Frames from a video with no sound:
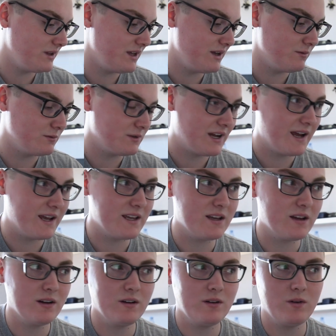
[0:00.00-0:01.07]
It will
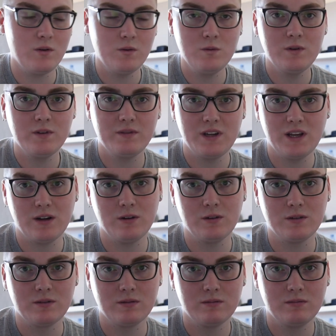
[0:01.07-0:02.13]
take all of
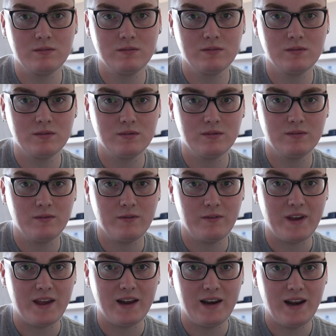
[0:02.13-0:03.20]
Nikon
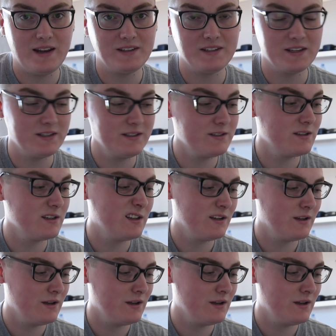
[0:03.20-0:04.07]
fit lenses.